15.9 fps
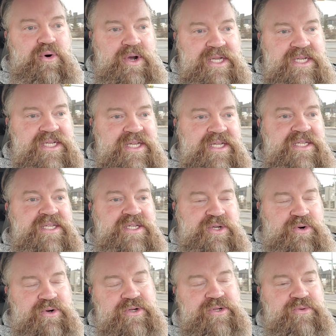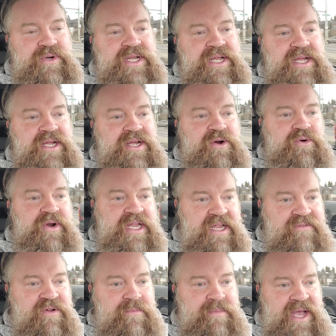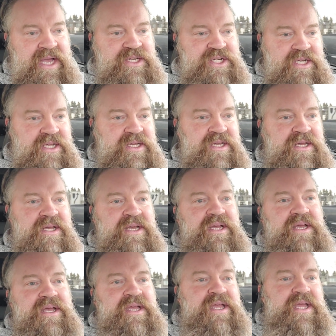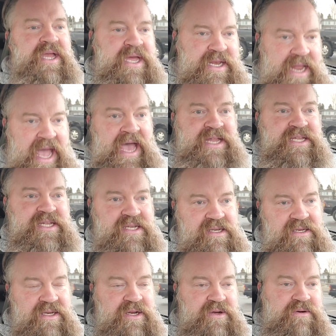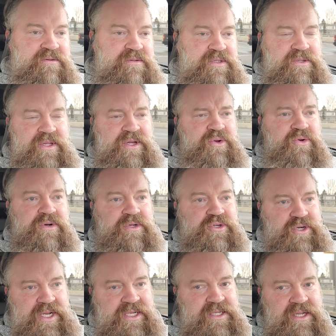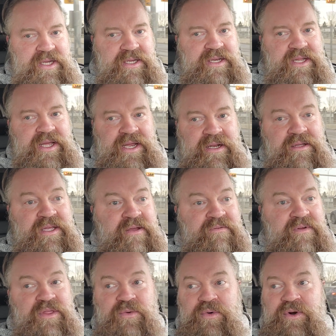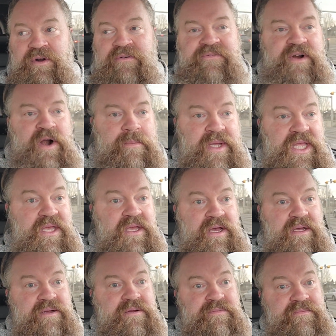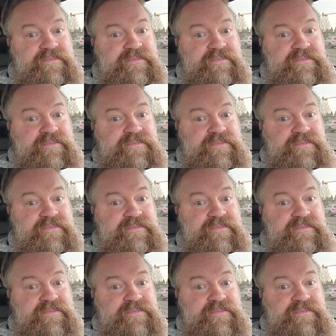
poisonous sorcery or evil magic and ask, do the Google Translate, it'll give you the word pharmakia.